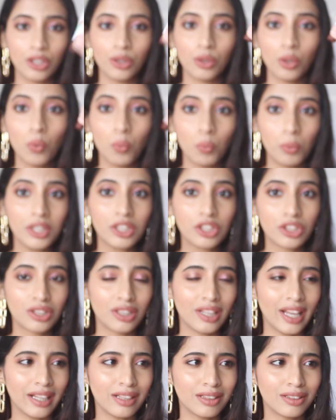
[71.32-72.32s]
you know,
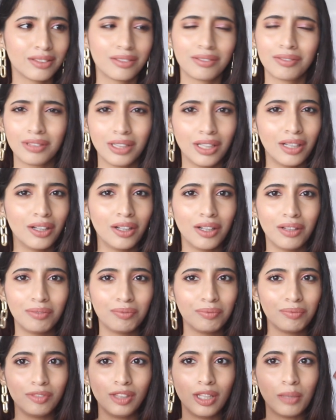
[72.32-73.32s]
which like
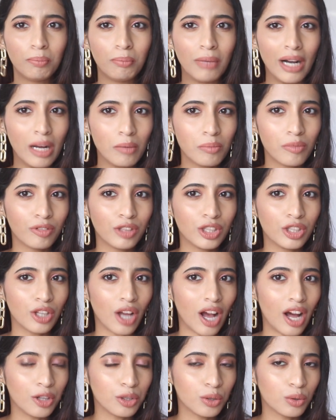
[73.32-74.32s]
lip balm
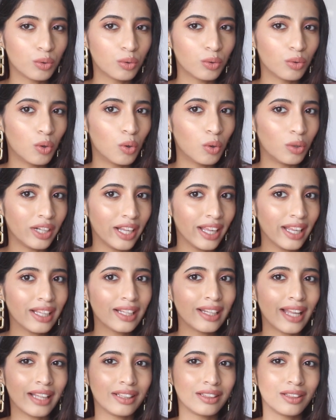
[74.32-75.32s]
are you
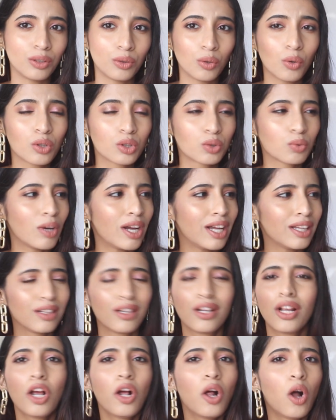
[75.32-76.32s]
holding, like the rose
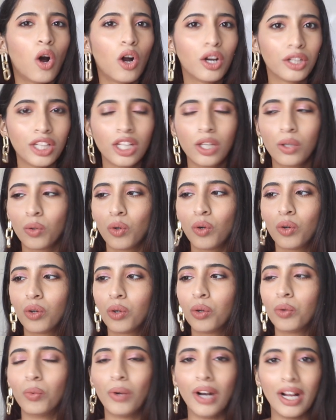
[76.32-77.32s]
one or the
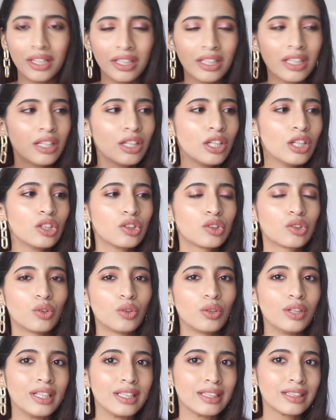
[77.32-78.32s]
cocoa one.
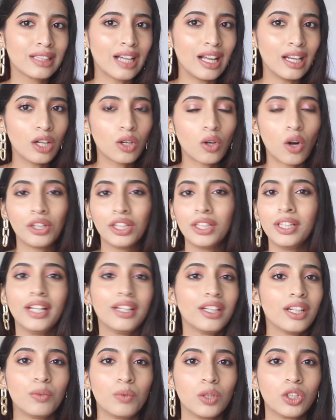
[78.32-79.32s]
So it is color
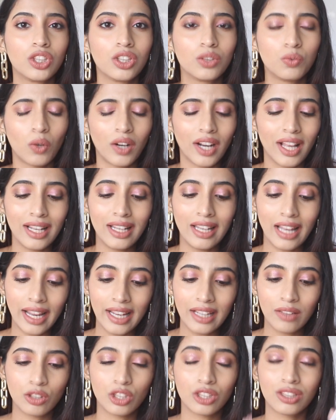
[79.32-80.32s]
coordinated, which is what I
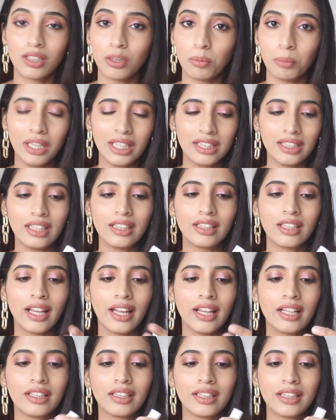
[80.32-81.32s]
like, which is an amazing
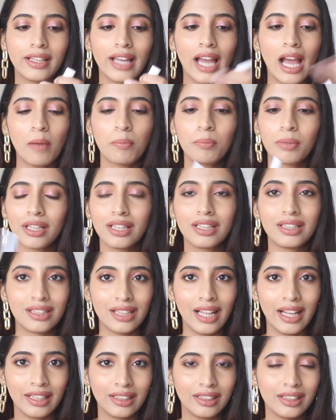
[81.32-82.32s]
thing. The cap is
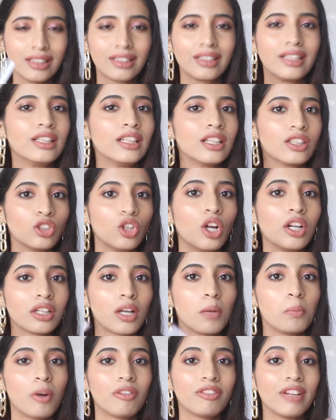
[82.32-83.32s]
like this, it does not
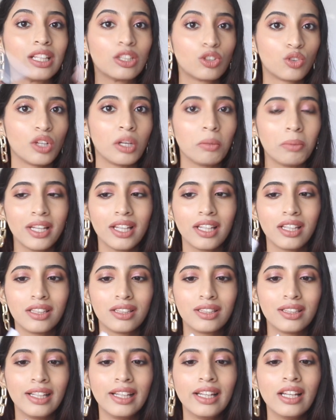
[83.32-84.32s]
come off extremely
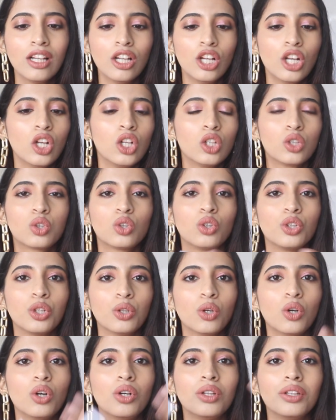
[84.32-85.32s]
easily, so you
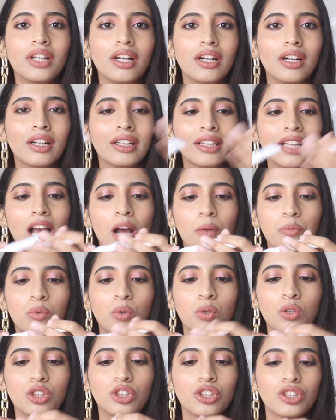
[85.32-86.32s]
know, the cap
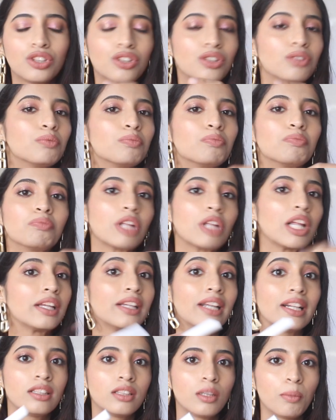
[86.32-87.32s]
won't just
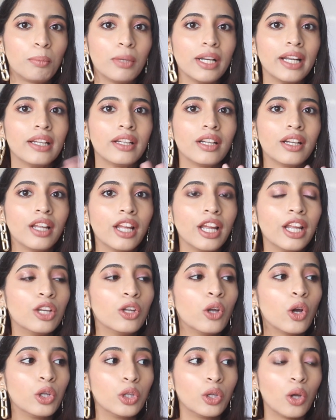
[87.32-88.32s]
get separated
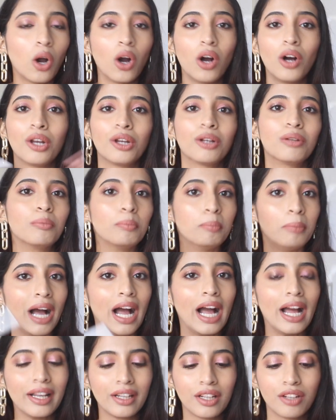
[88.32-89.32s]
in your
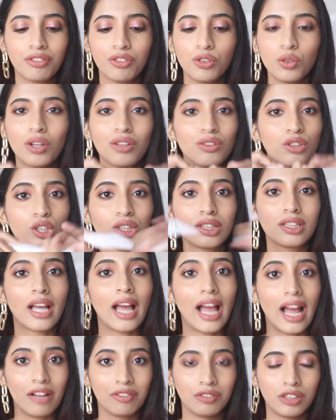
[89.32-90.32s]
bag if you are just
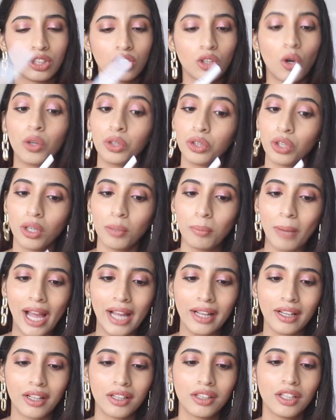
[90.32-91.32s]
have this on your
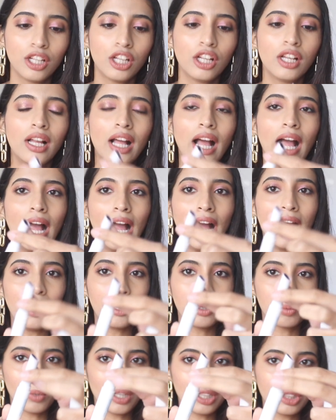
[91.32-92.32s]
bag.
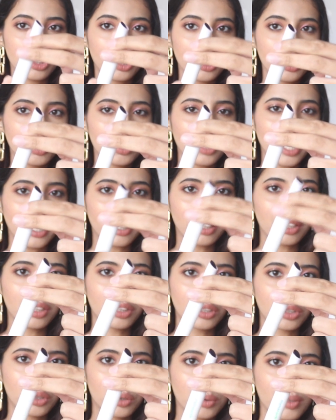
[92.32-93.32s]
And once you like
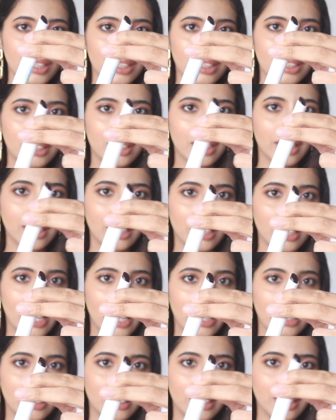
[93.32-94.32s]
twist it
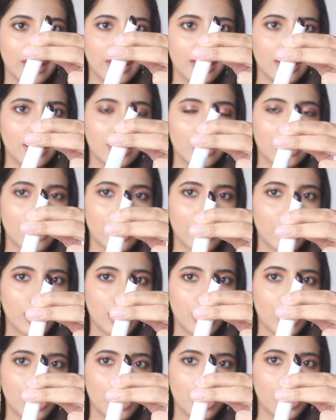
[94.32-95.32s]
like this,
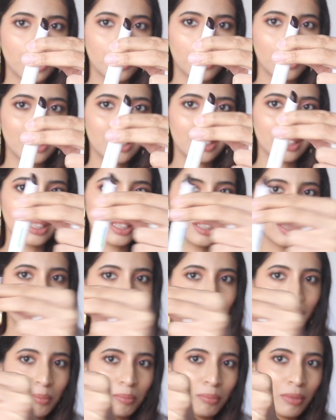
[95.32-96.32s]
you will see
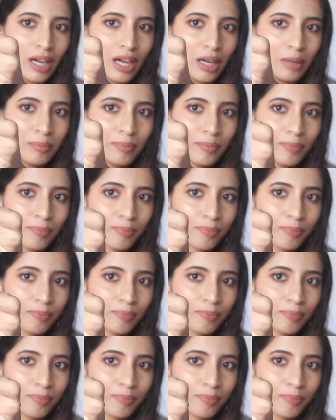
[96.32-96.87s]
the lip balm